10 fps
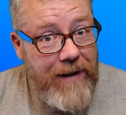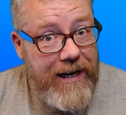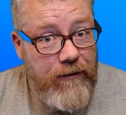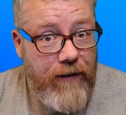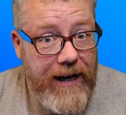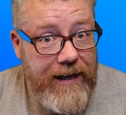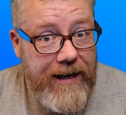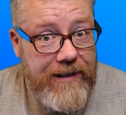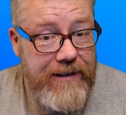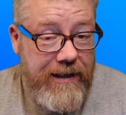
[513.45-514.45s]
my
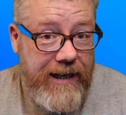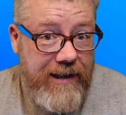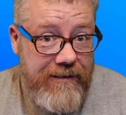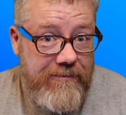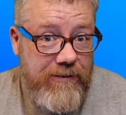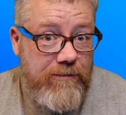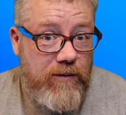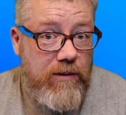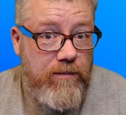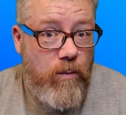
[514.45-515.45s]
failures and they can
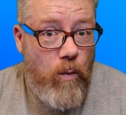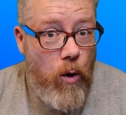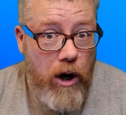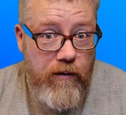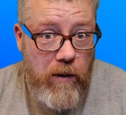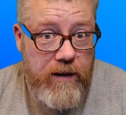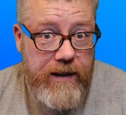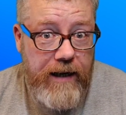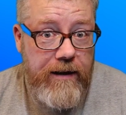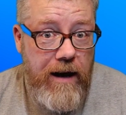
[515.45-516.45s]
work around it
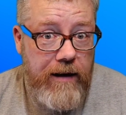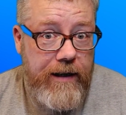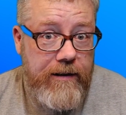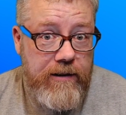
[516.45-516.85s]
then, can't they?